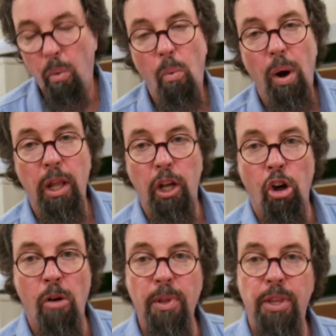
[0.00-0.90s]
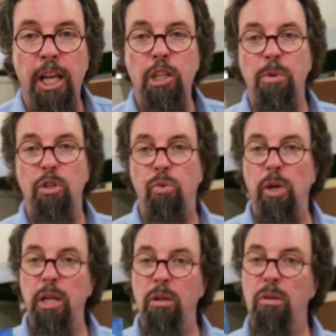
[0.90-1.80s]
One of the common things
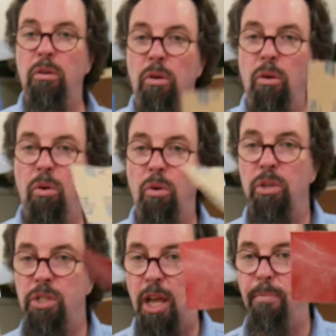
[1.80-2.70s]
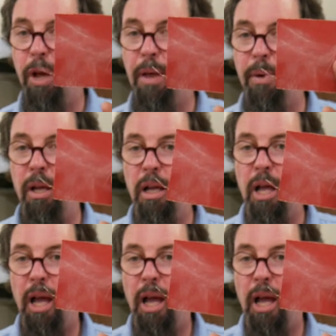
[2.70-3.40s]
between sandpaper